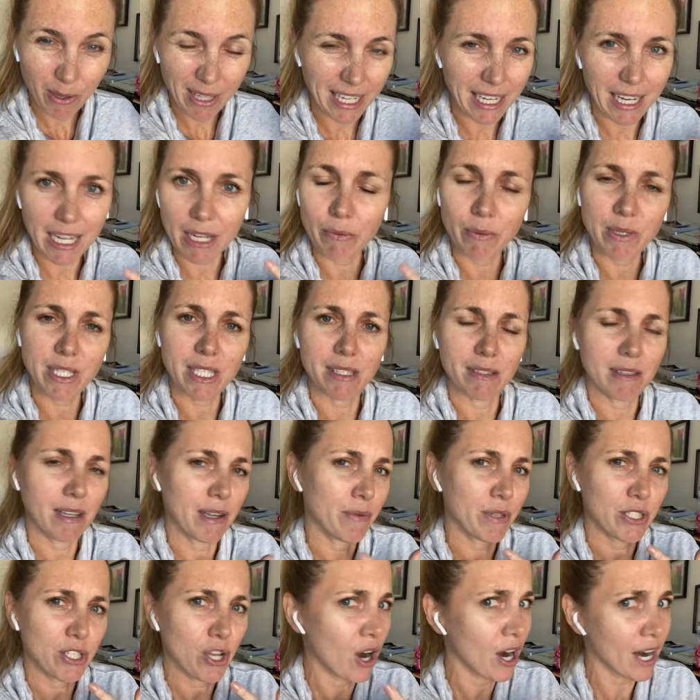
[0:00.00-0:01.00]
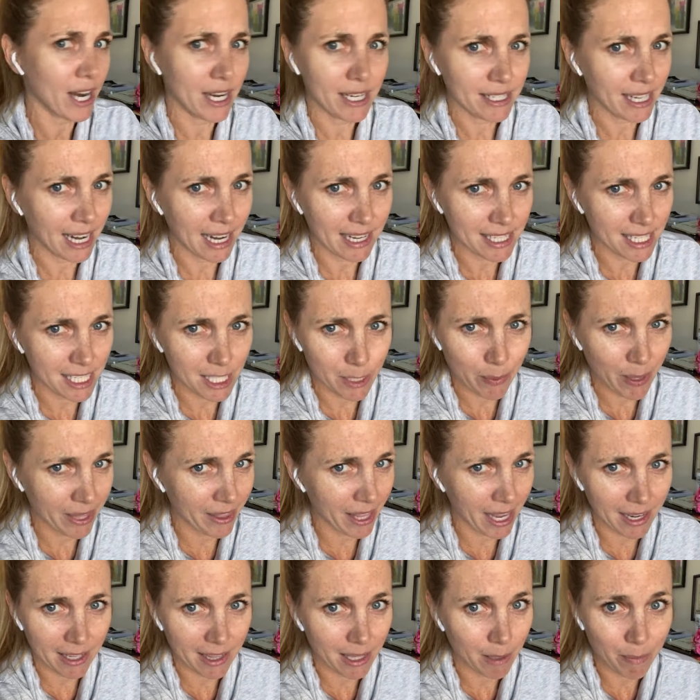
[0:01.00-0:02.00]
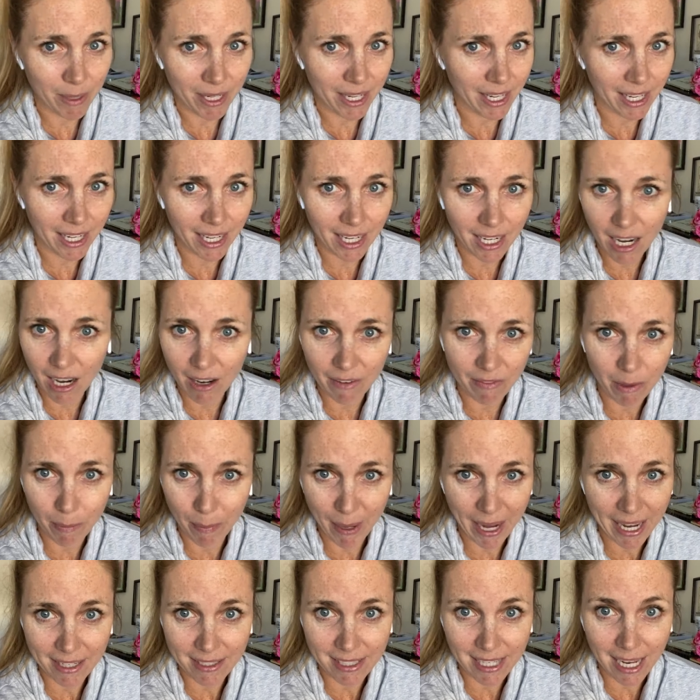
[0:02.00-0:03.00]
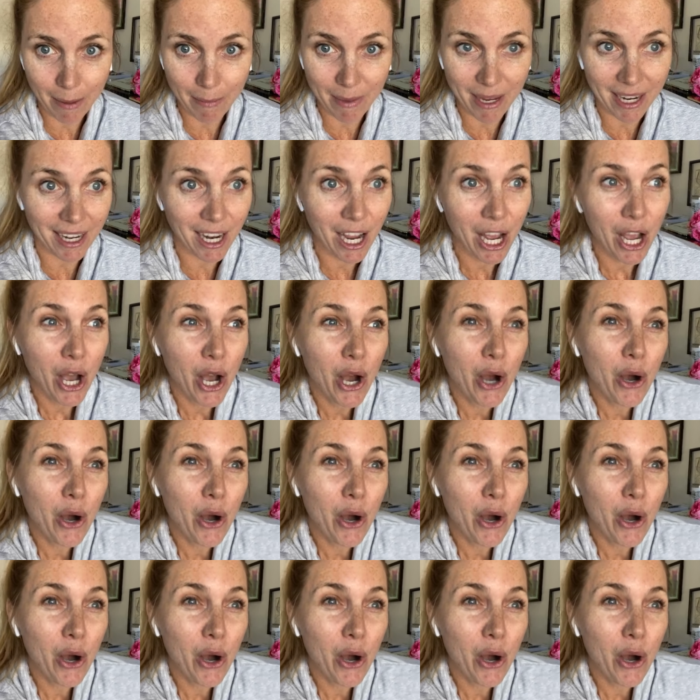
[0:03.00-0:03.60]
Like, it was hard to anticipate that at the beginning of the pandemic.